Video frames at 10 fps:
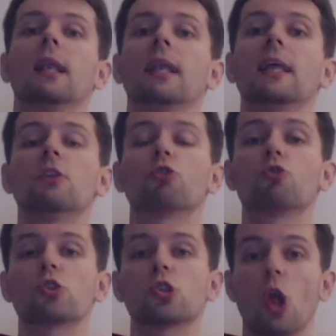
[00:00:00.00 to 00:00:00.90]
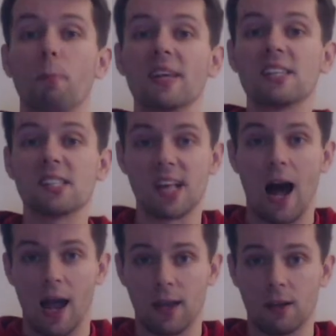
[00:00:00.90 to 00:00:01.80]
lead to sloppy
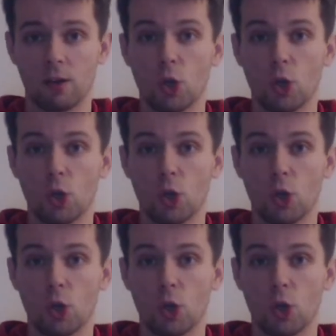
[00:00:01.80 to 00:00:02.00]
design.